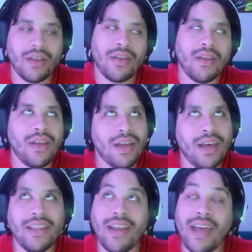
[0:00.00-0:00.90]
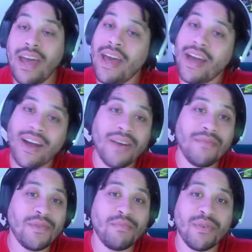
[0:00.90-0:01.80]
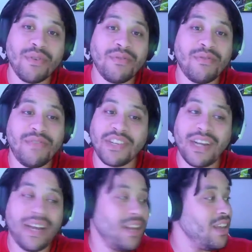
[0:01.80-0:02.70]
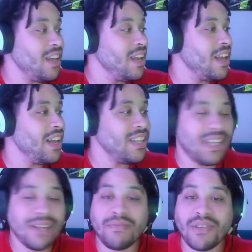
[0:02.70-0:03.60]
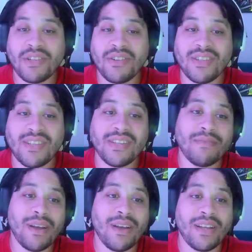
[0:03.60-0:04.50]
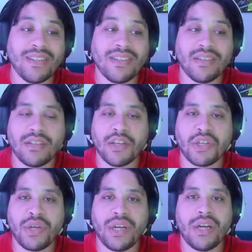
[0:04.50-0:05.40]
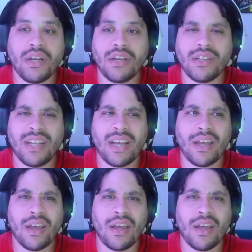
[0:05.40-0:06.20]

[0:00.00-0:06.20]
and then here comes Vigilante, taps him on the shoulder, takes him out, and just starts shooting. You're just like,